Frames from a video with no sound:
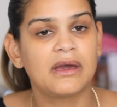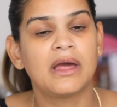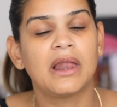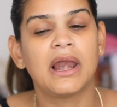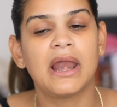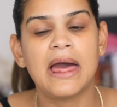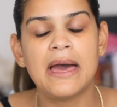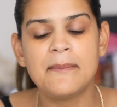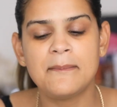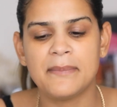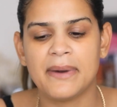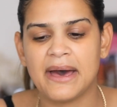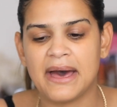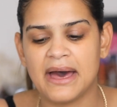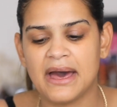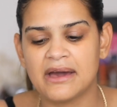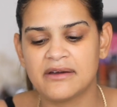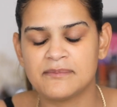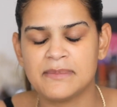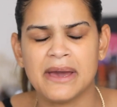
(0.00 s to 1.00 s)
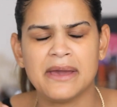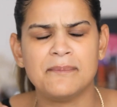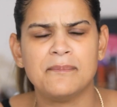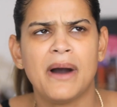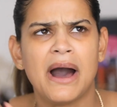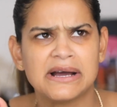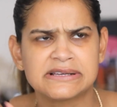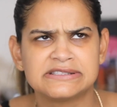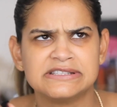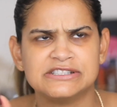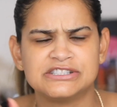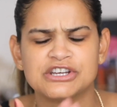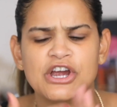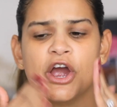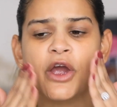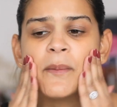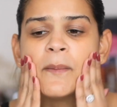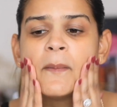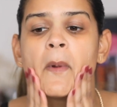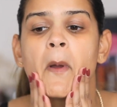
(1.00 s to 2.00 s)
Glam bag by
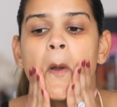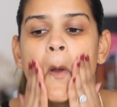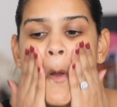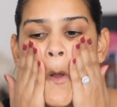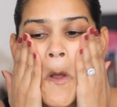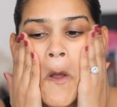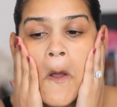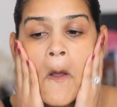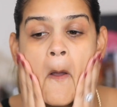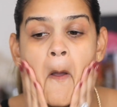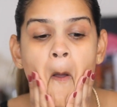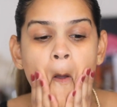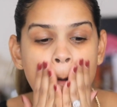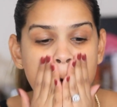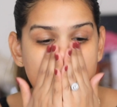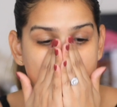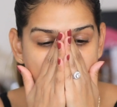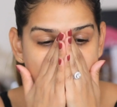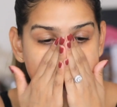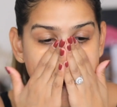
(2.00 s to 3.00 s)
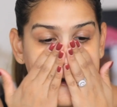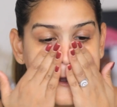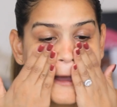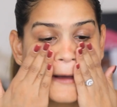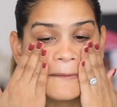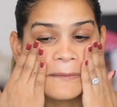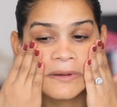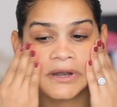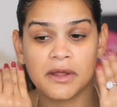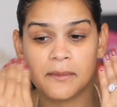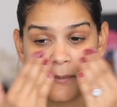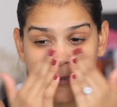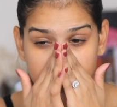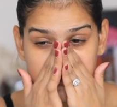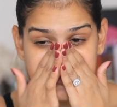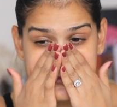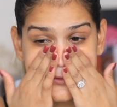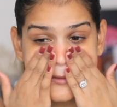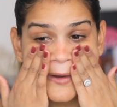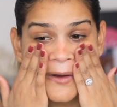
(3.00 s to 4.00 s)
BoxyCharm a couple of
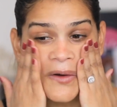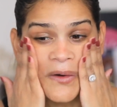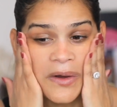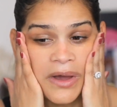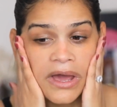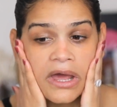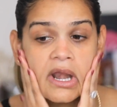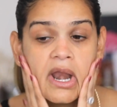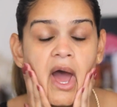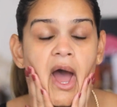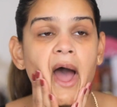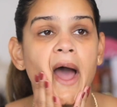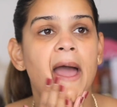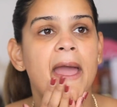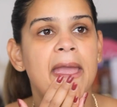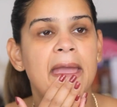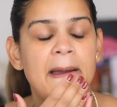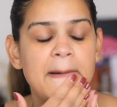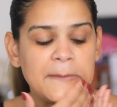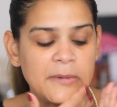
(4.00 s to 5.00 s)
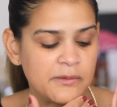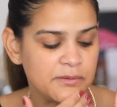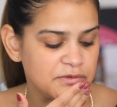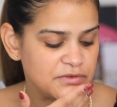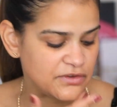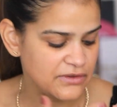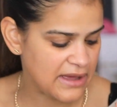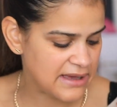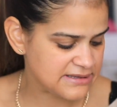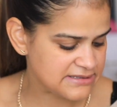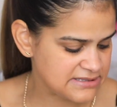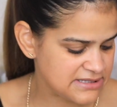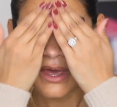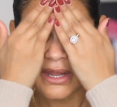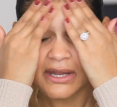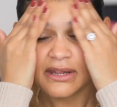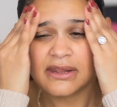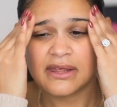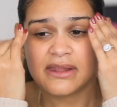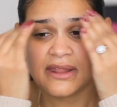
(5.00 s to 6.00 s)
months ago, and I am obsessed.
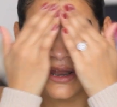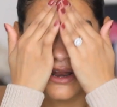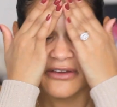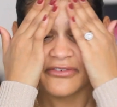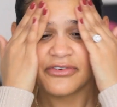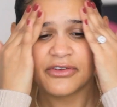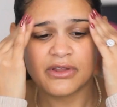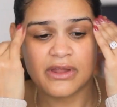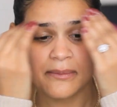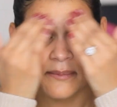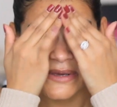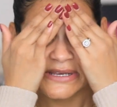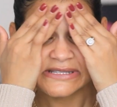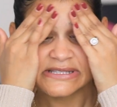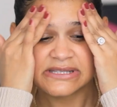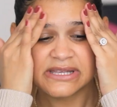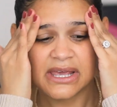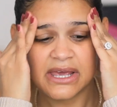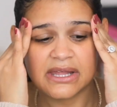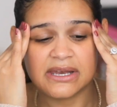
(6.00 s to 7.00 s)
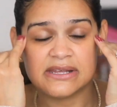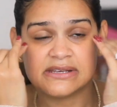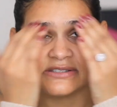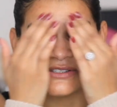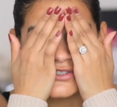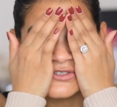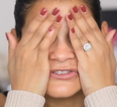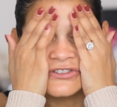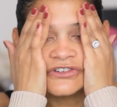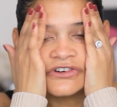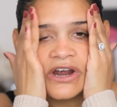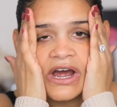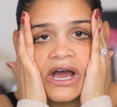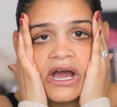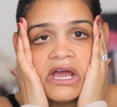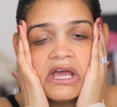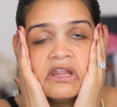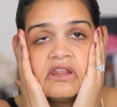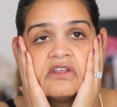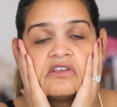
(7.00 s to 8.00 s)
Any day that I feel that my skin is
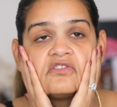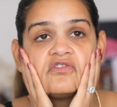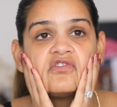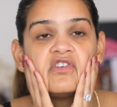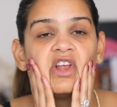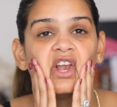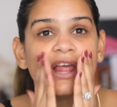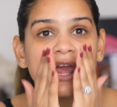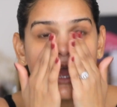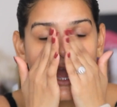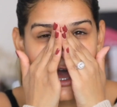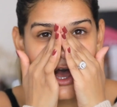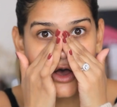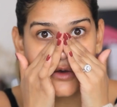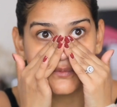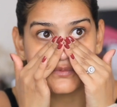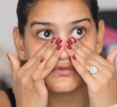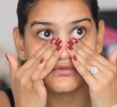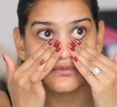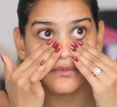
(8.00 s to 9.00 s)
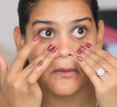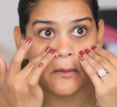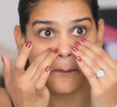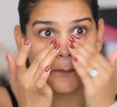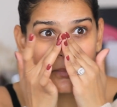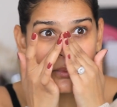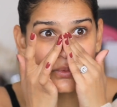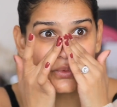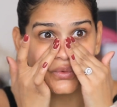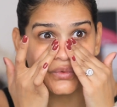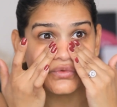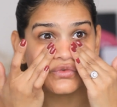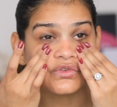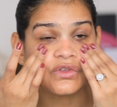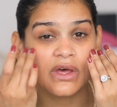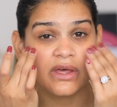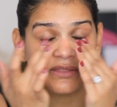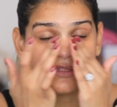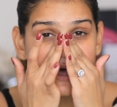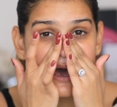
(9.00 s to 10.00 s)
dry, this really helps boost
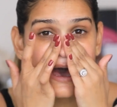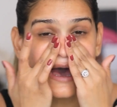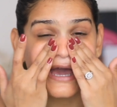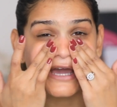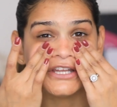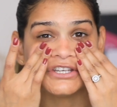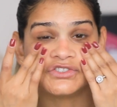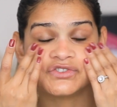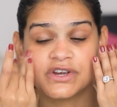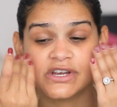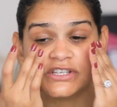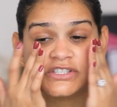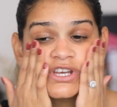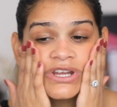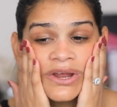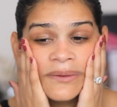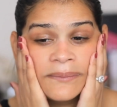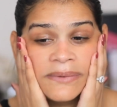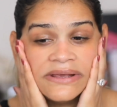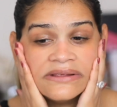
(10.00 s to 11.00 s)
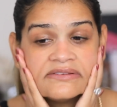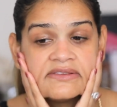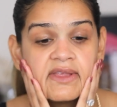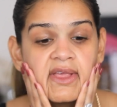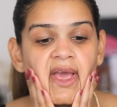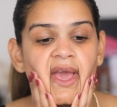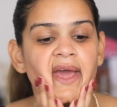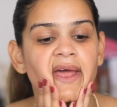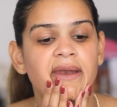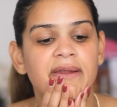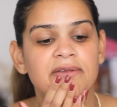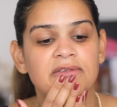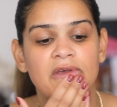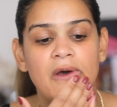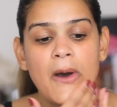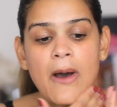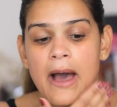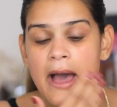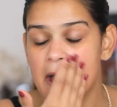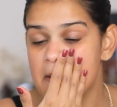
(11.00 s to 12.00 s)
the hydration on my skin.
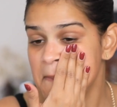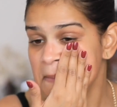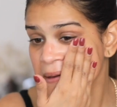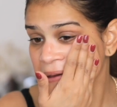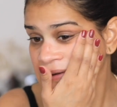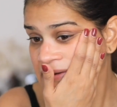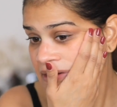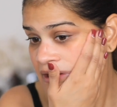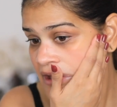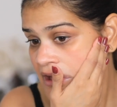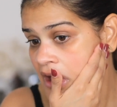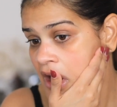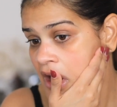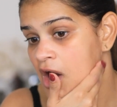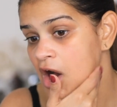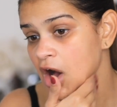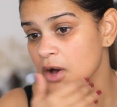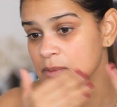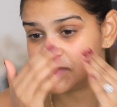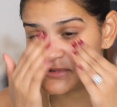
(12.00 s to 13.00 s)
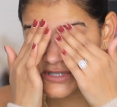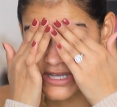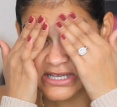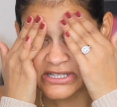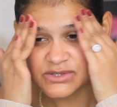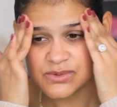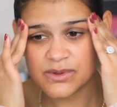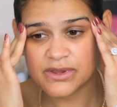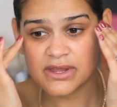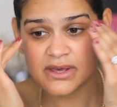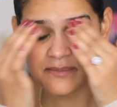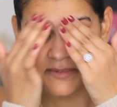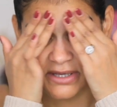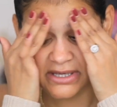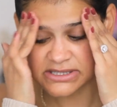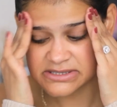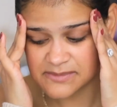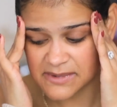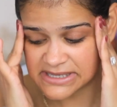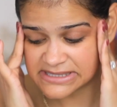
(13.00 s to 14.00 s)
So I've been obsessed with it
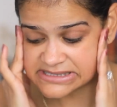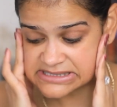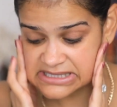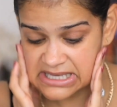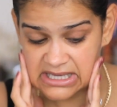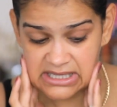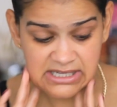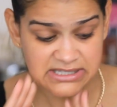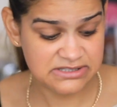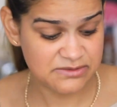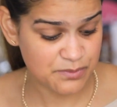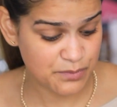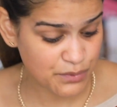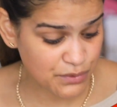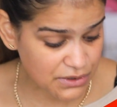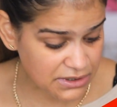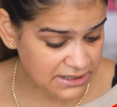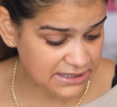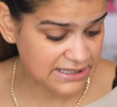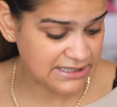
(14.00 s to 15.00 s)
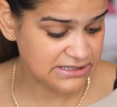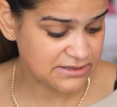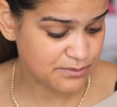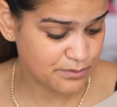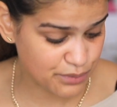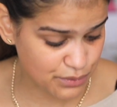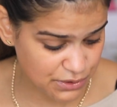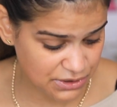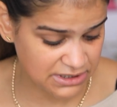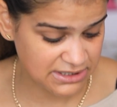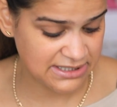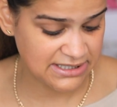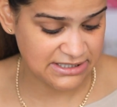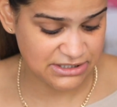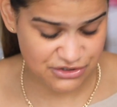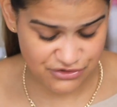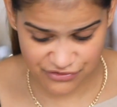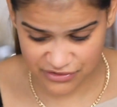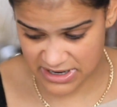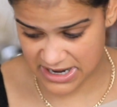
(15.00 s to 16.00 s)
because my skin is pretty
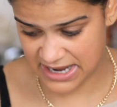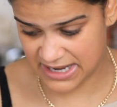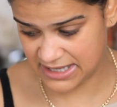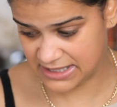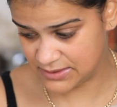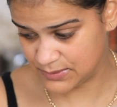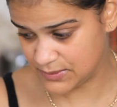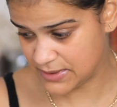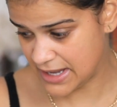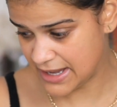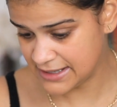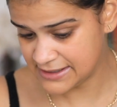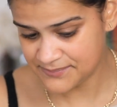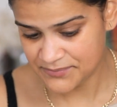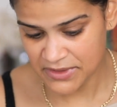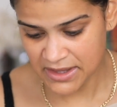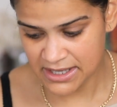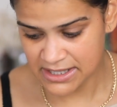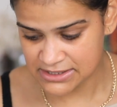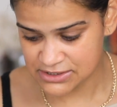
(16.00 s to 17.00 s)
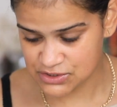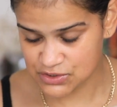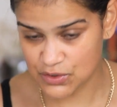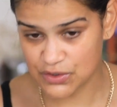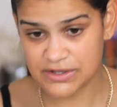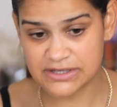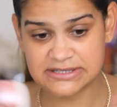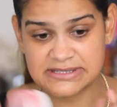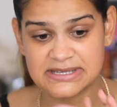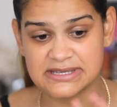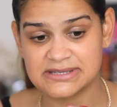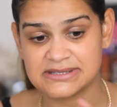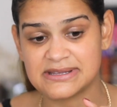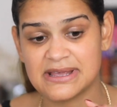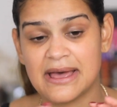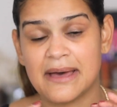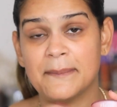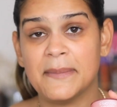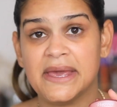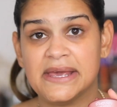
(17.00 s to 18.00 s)
dried. Okay, so this is
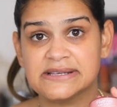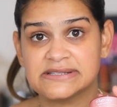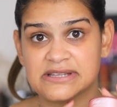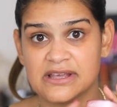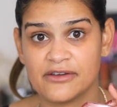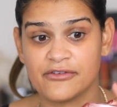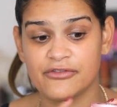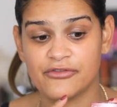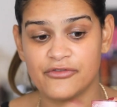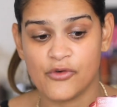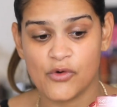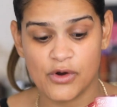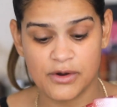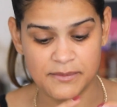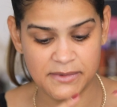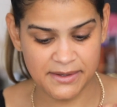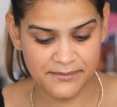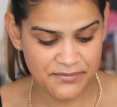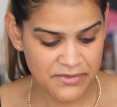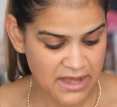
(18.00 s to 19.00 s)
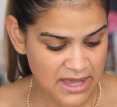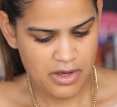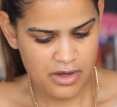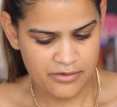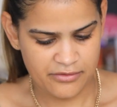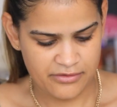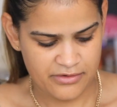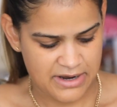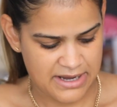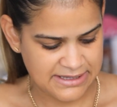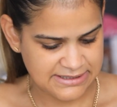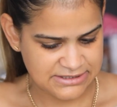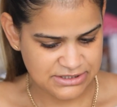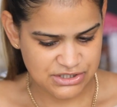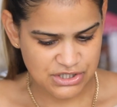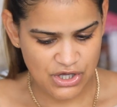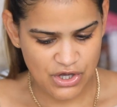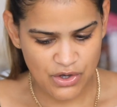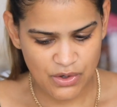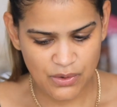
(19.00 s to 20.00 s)
amazing for me. All right,
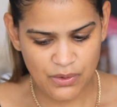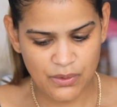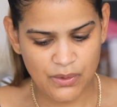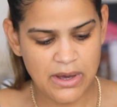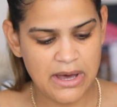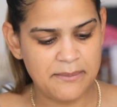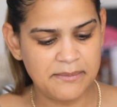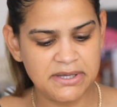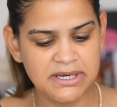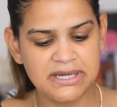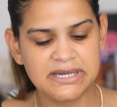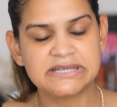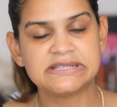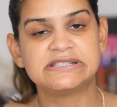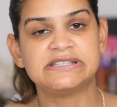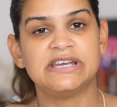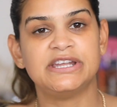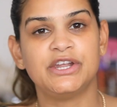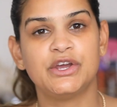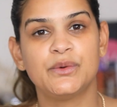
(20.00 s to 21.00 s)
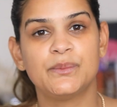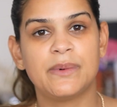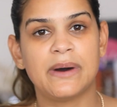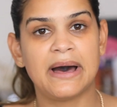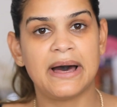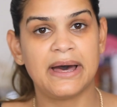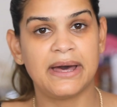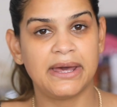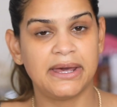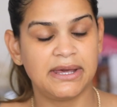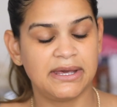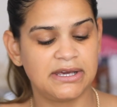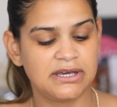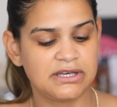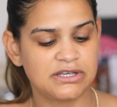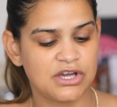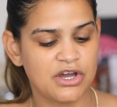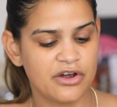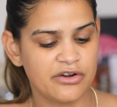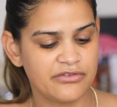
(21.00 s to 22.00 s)
so I'm gonna continue by
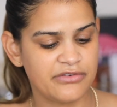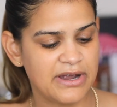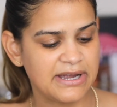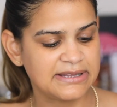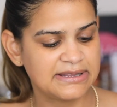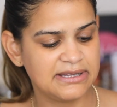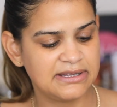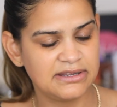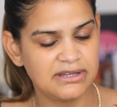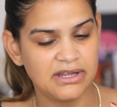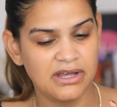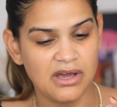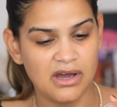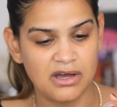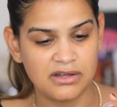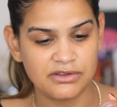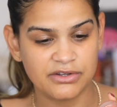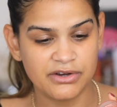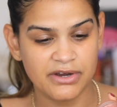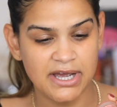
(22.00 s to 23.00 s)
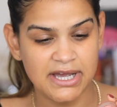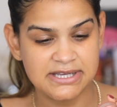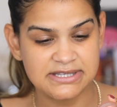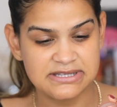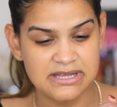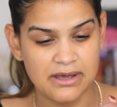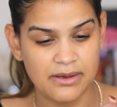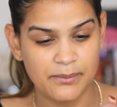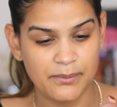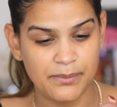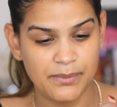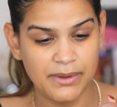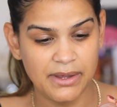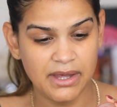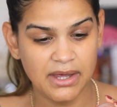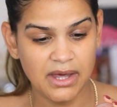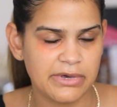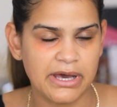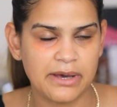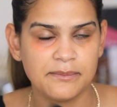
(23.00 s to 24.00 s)
correcting the under eyes a
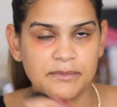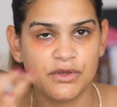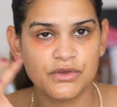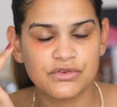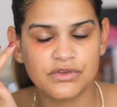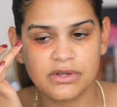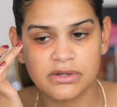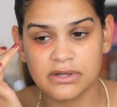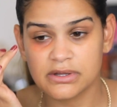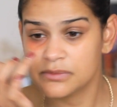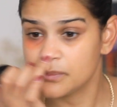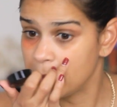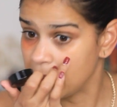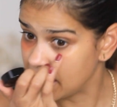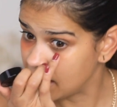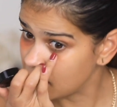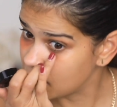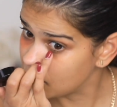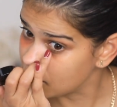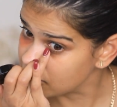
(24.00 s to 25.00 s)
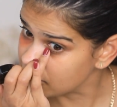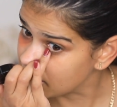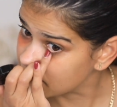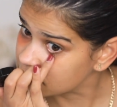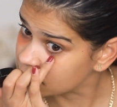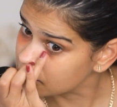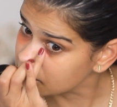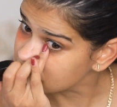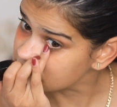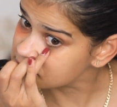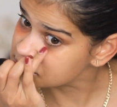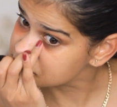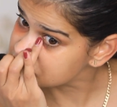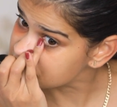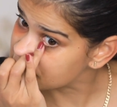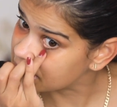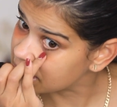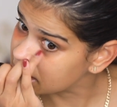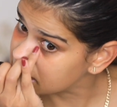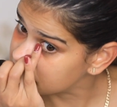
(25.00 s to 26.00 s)
bit. I'm using this Becca corrector in the
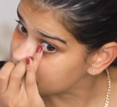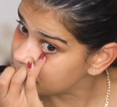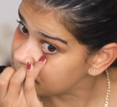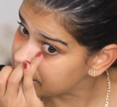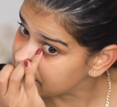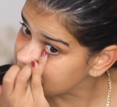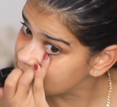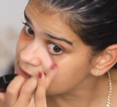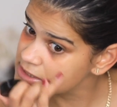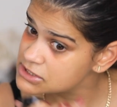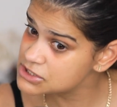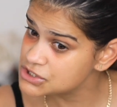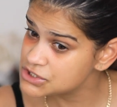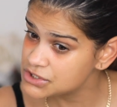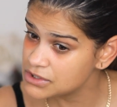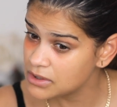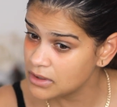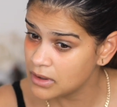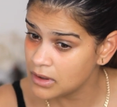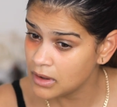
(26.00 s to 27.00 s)
shade Peach